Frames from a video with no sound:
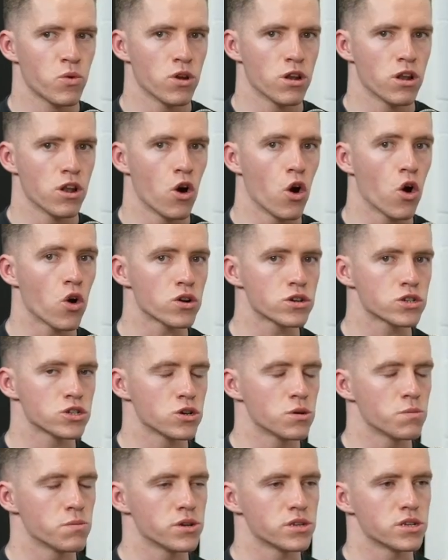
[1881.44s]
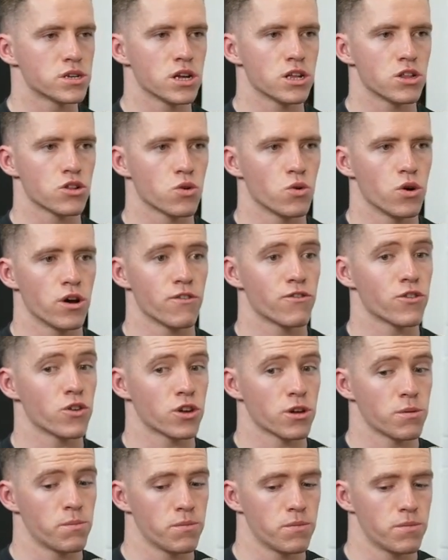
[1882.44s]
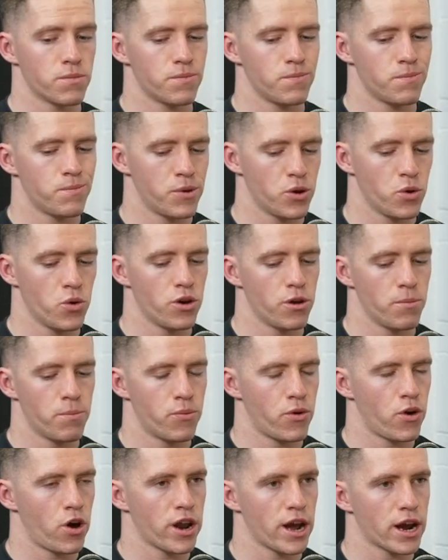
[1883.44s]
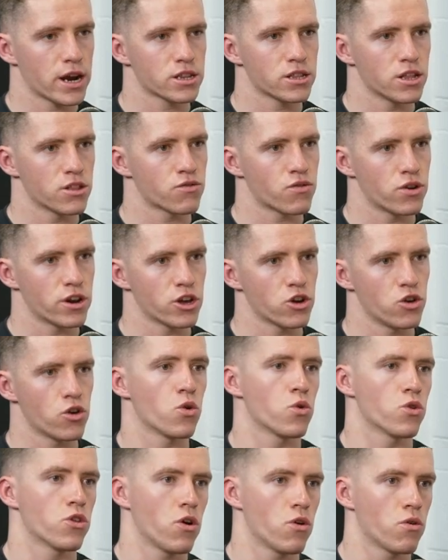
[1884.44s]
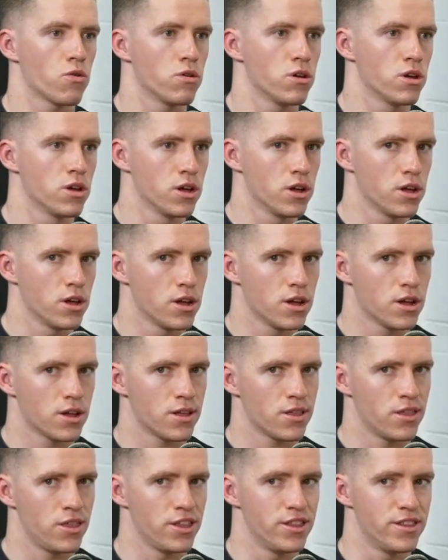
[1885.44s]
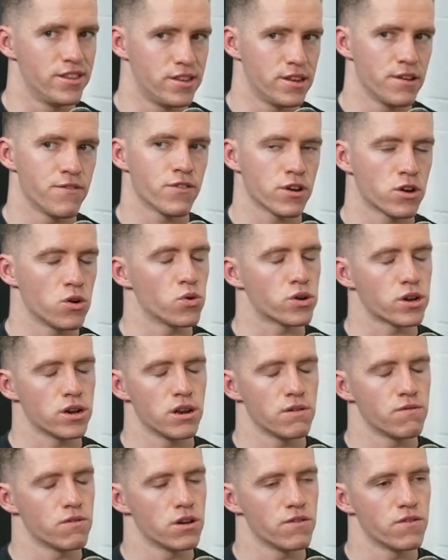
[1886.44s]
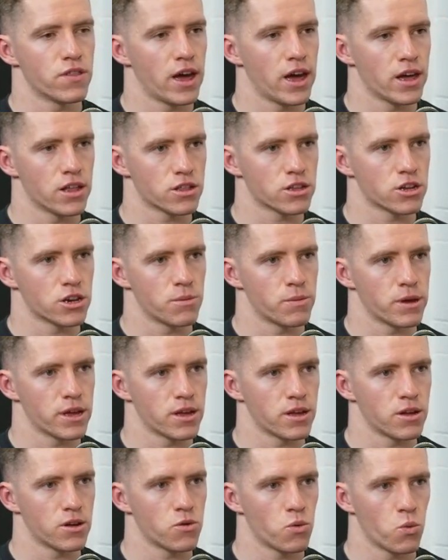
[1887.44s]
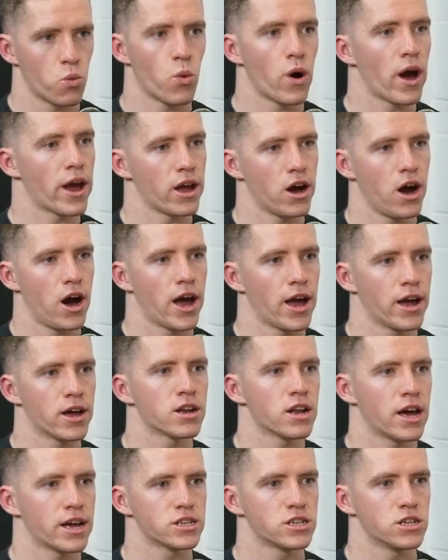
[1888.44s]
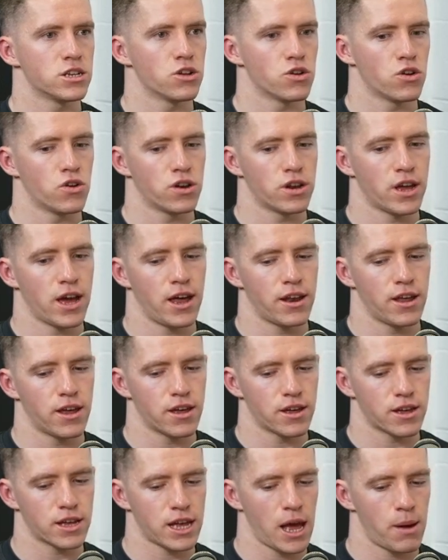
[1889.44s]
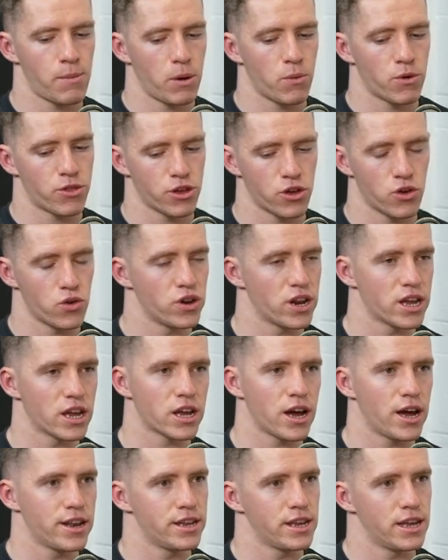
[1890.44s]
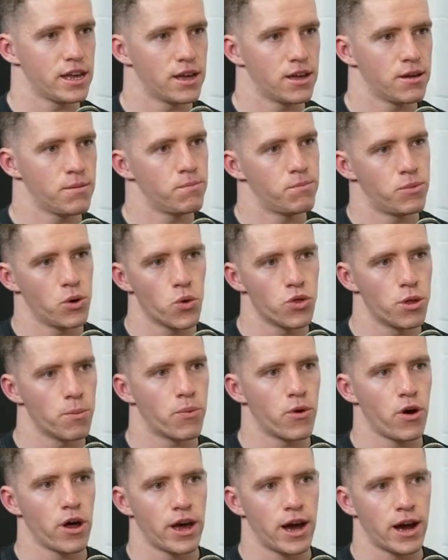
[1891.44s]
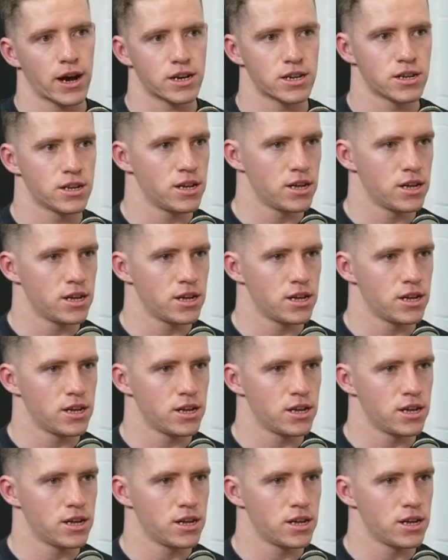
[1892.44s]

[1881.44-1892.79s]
long term potential if you can build a product that's really good, although the difficulty level of that is going to be way higher. Like mm. to learn how to come up with a unique idea, build the product,